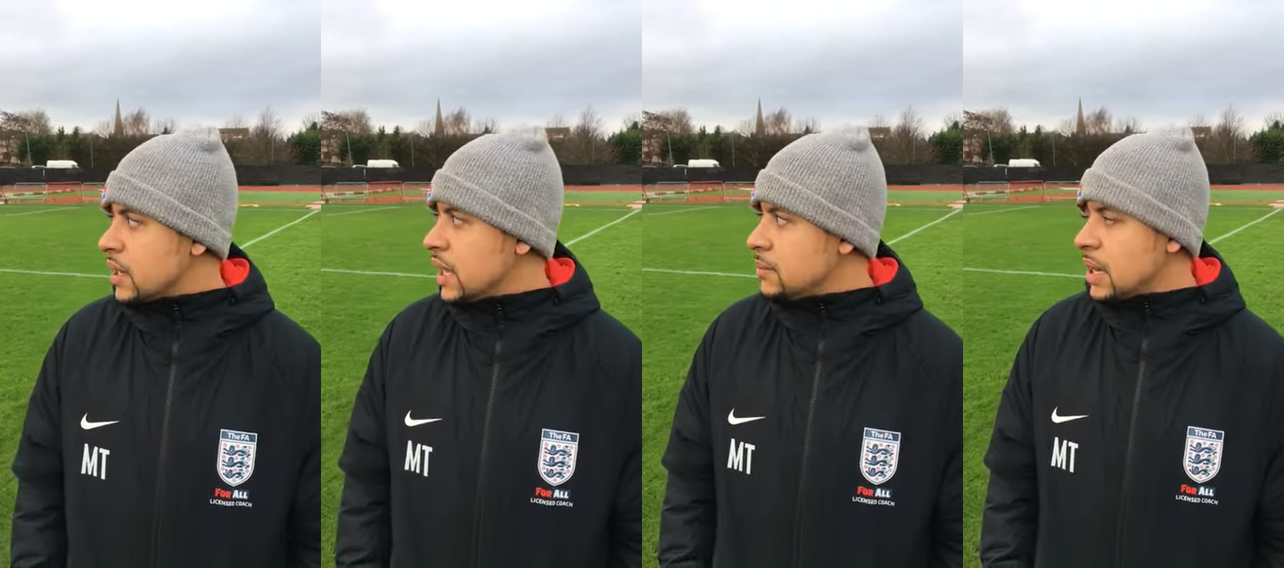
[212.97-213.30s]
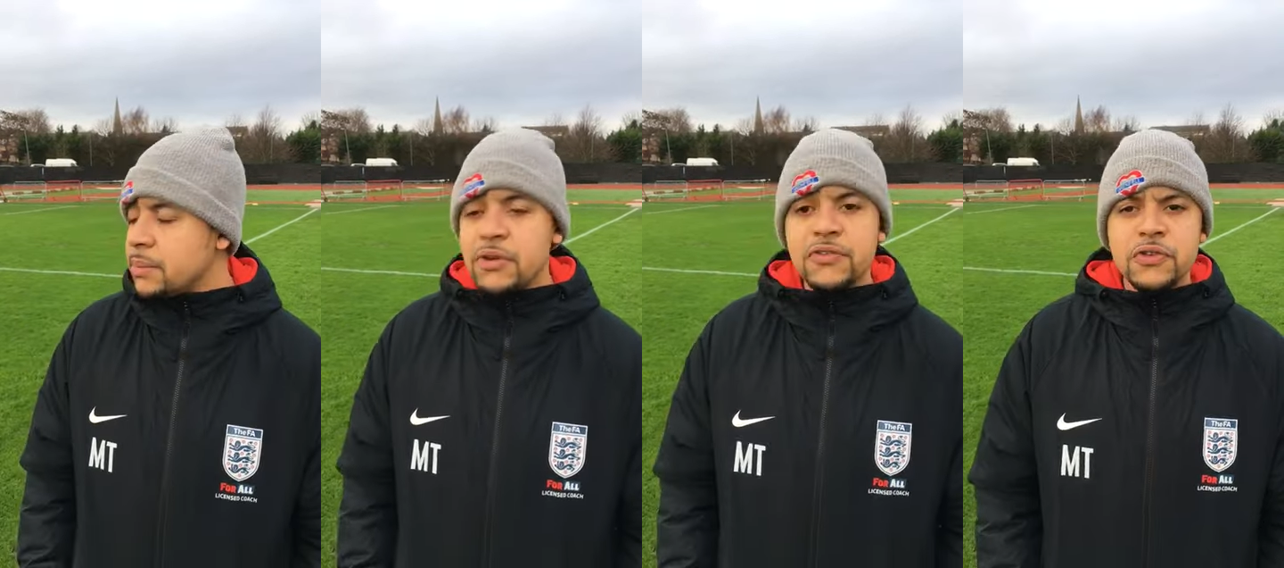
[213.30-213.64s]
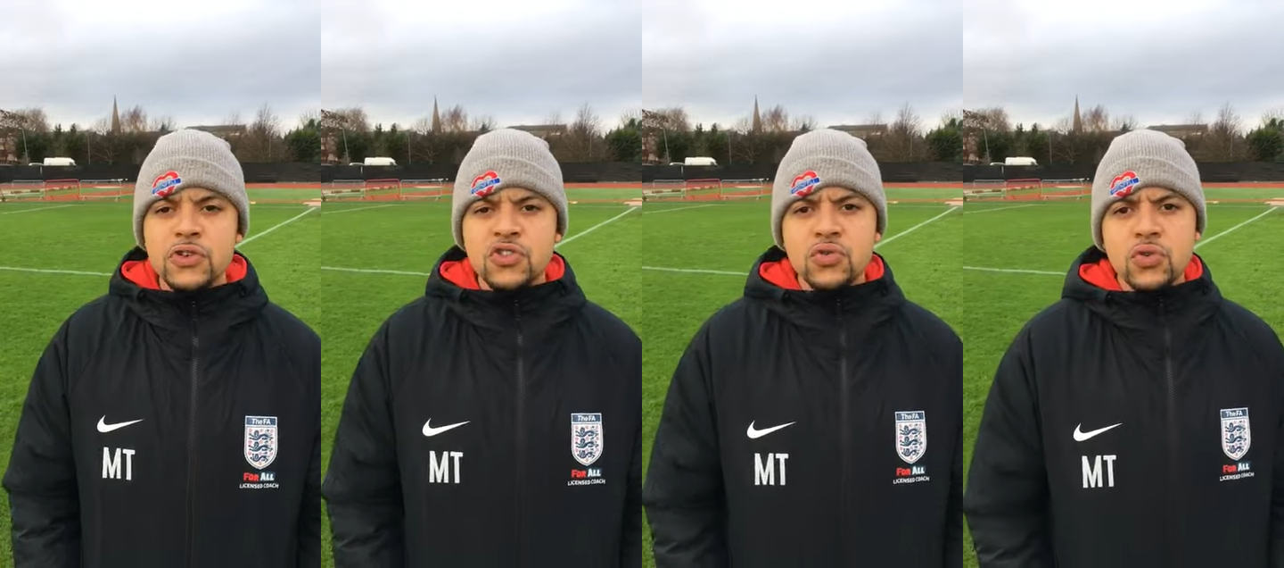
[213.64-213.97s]
like might be a
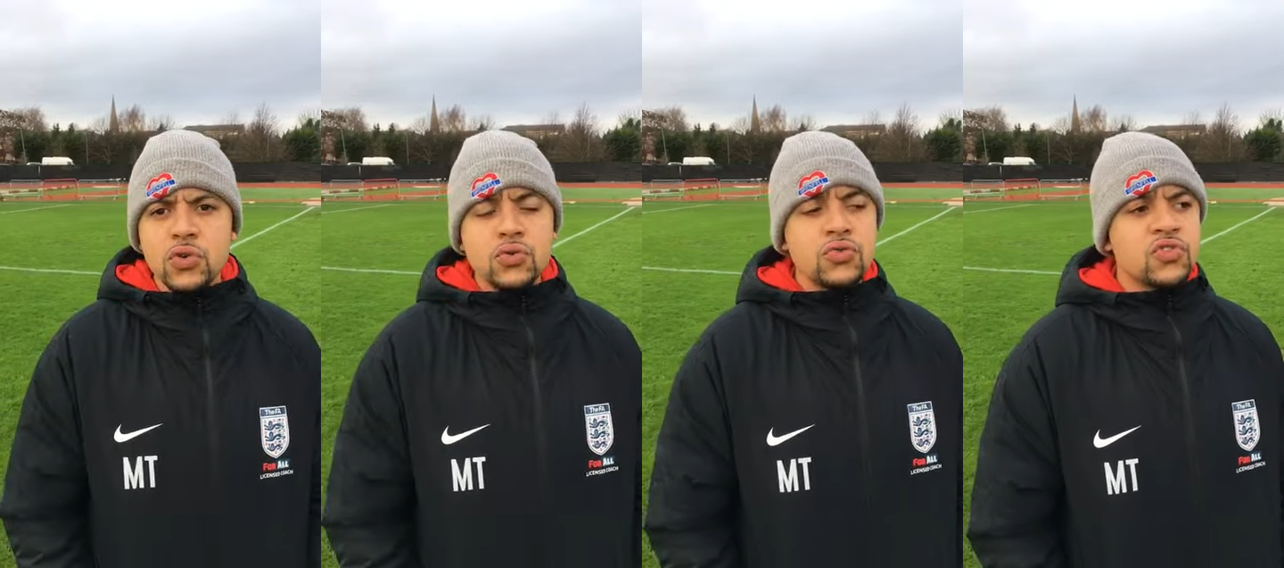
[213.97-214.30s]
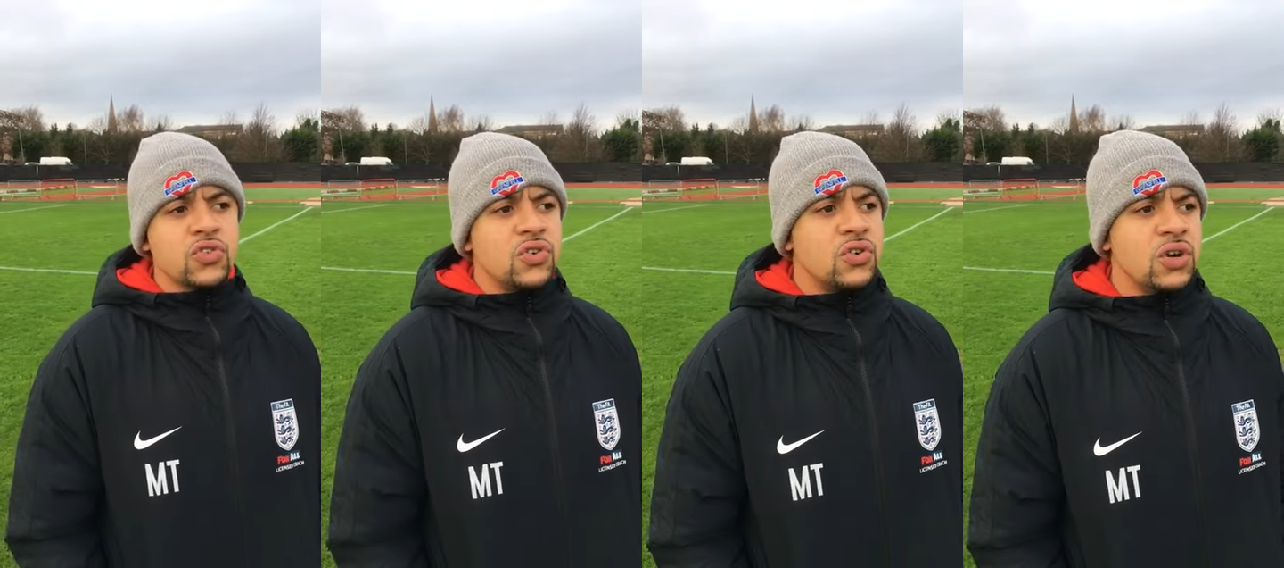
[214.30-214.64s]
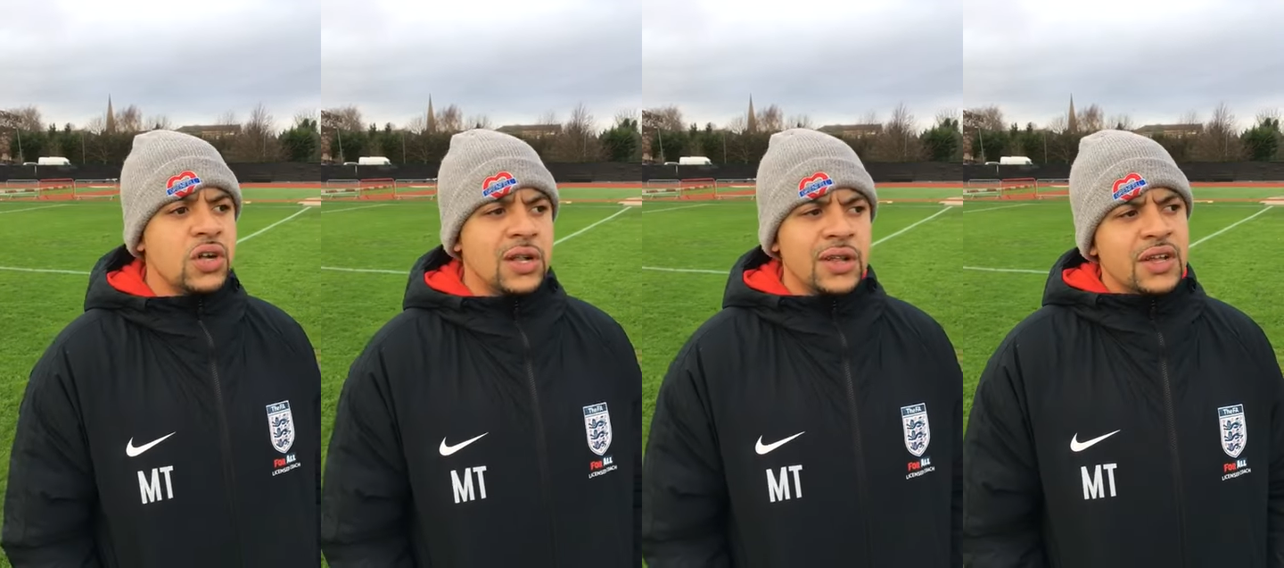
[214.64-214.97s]
futsal course or
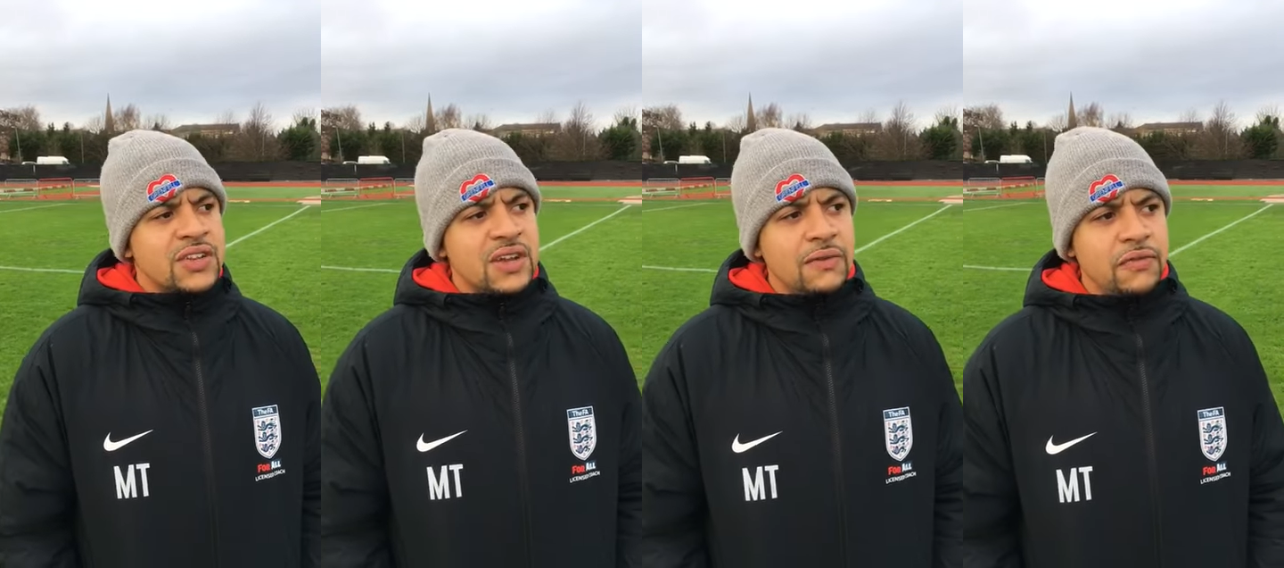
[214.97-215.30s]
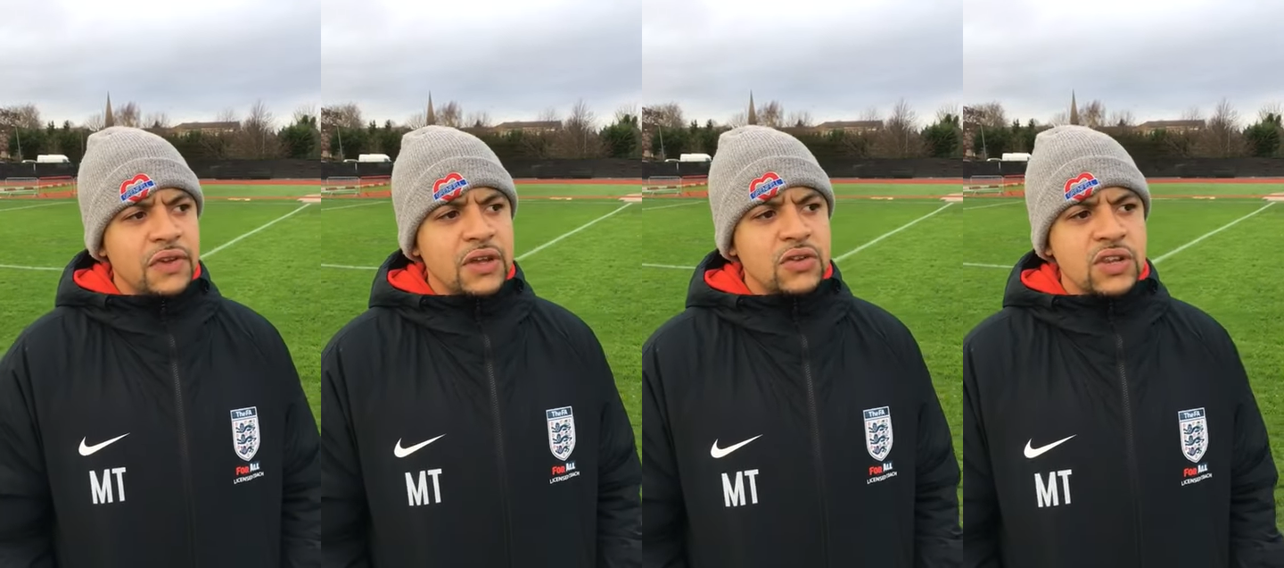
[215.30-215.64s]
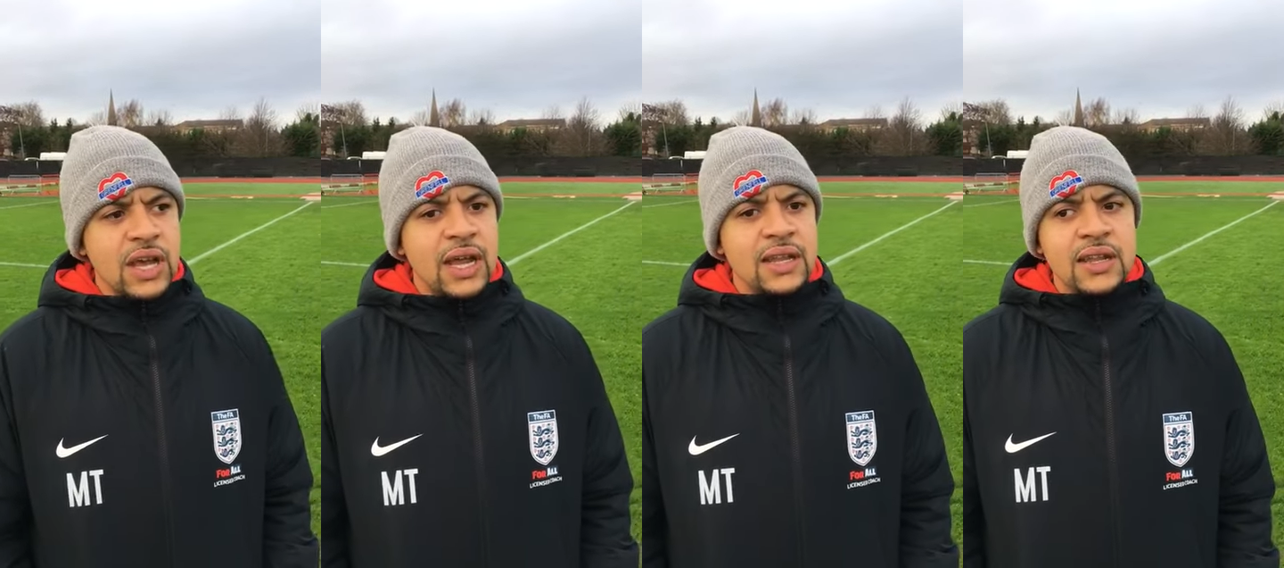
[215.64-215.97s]
something,
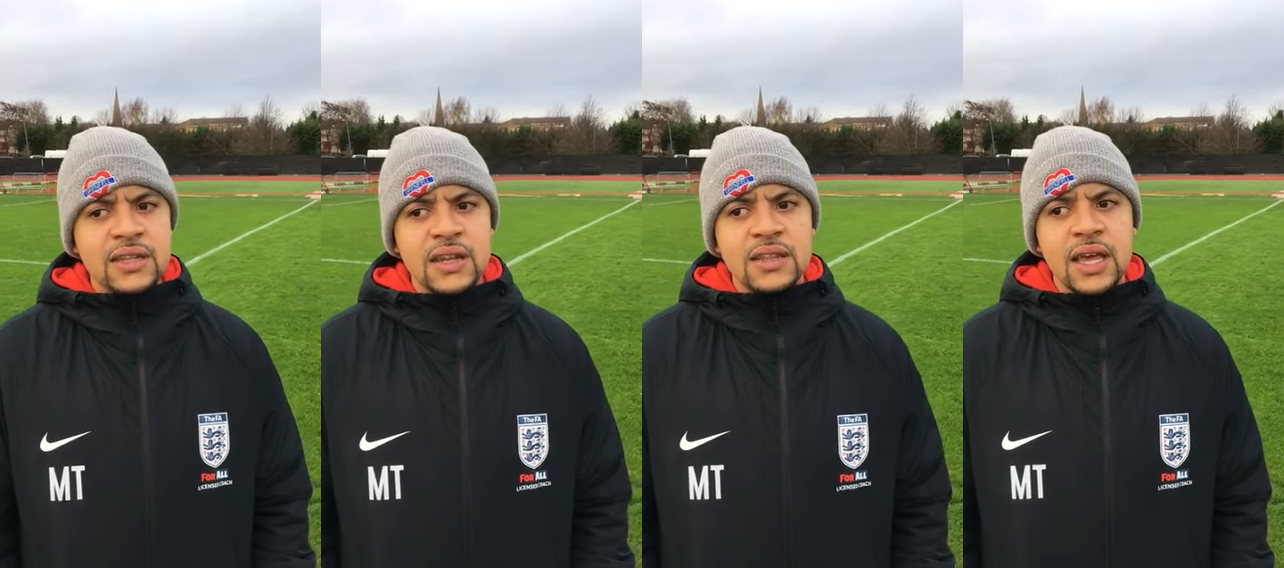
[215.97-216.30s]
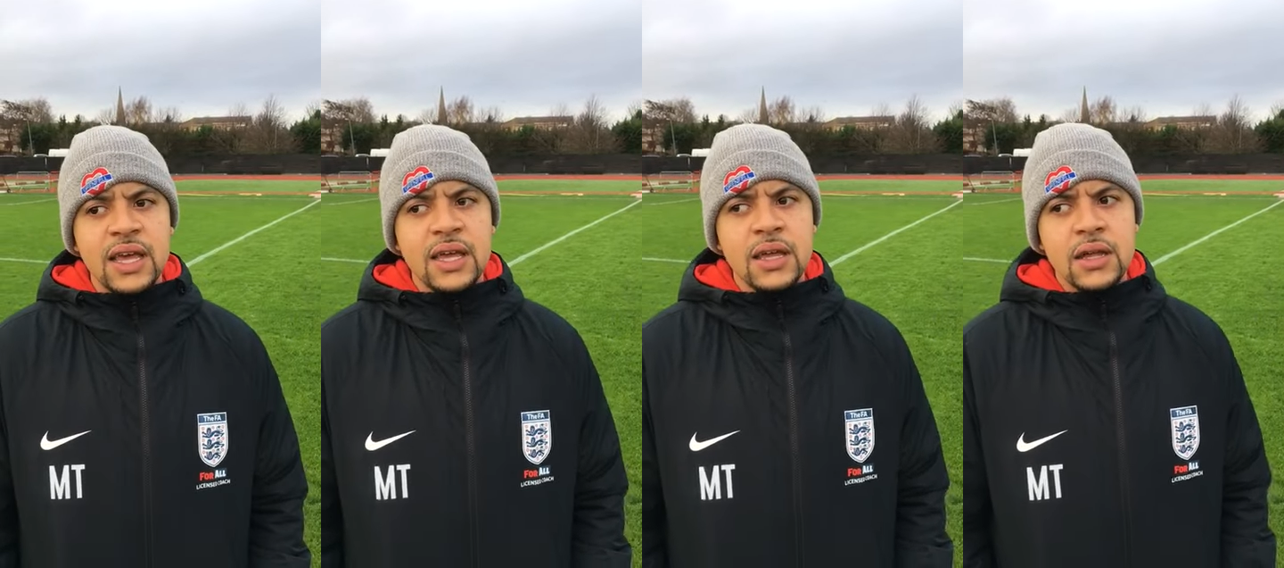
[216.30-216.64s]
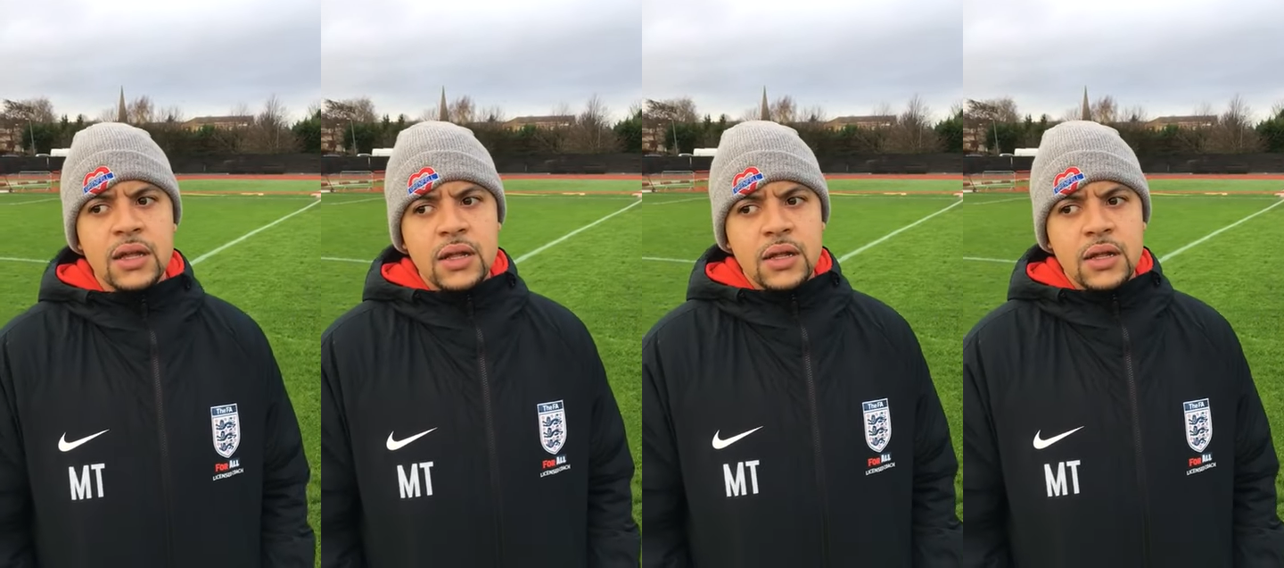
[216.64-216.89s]
because at the end of the day,